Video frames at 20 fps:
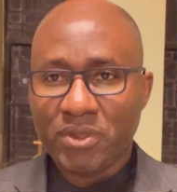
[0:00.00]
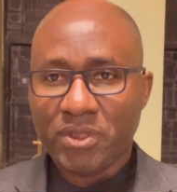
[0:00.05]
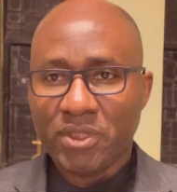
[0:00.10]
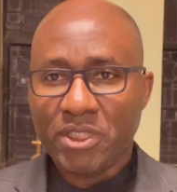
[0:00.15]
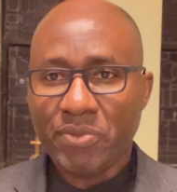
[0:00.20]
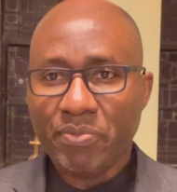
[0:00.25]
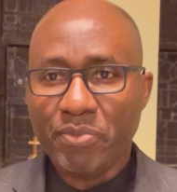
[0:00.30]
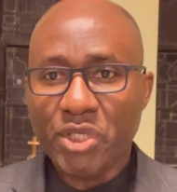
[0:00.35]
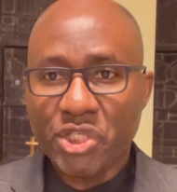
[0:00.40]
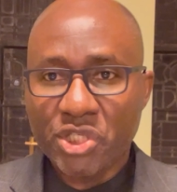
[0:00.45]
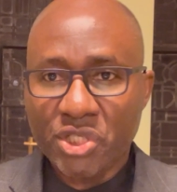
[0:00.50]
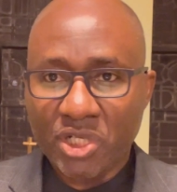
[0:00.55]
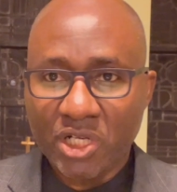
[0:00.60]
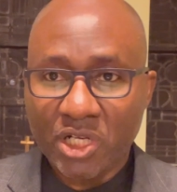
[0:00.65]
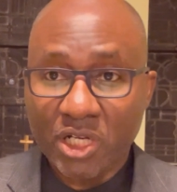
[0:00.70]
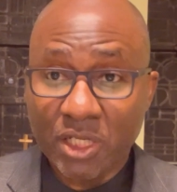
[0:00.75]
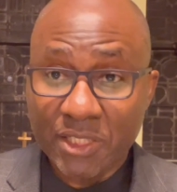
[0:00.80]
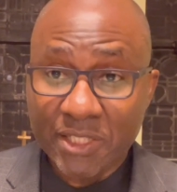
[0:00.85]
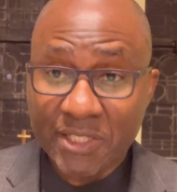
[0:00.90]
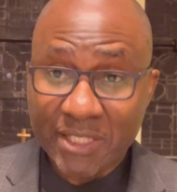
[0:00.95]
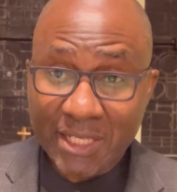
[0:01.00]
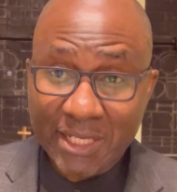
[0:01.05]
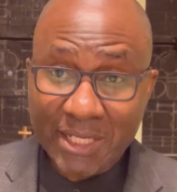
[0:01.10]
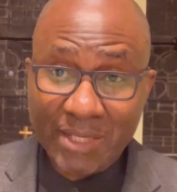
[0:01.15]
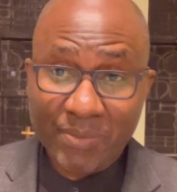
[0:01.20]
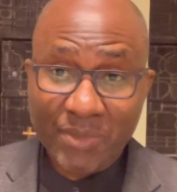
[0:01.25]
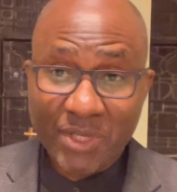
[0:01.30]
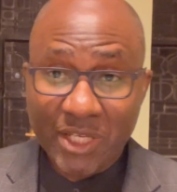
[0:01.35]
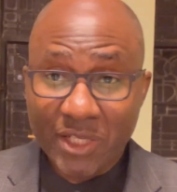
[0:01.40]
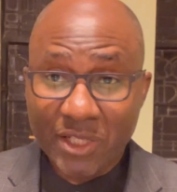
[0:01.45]
the mission God sent
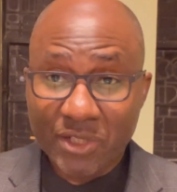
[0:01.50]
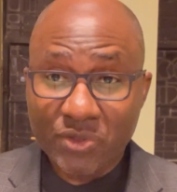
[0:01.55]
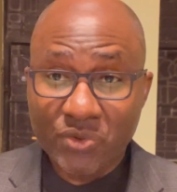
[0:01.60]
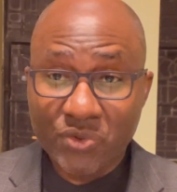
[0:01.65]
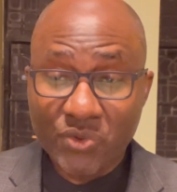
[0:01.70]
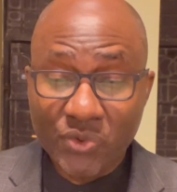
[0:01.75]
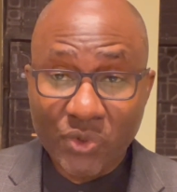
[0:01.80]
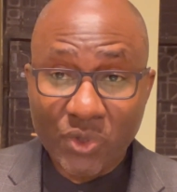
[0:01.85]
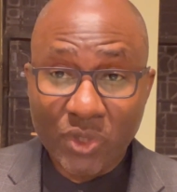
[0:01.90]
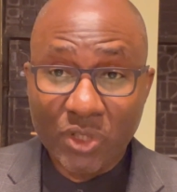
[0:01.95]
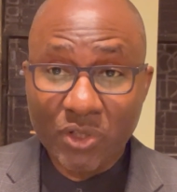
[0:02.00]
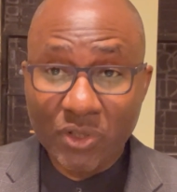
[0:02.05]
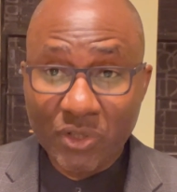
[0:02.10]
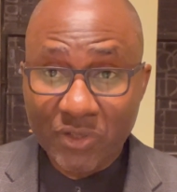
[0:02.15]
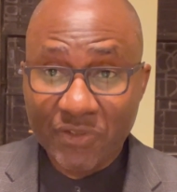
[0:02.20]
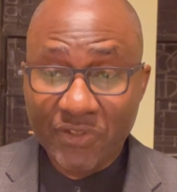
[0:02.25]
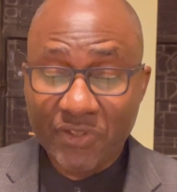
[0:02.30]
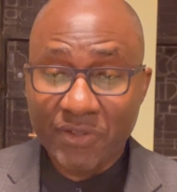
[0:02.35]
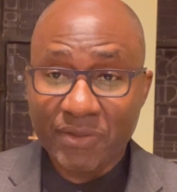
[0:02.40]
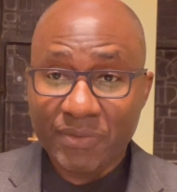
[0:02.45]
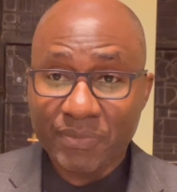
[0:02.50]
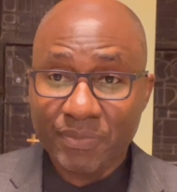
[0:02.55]
them here to do on earth.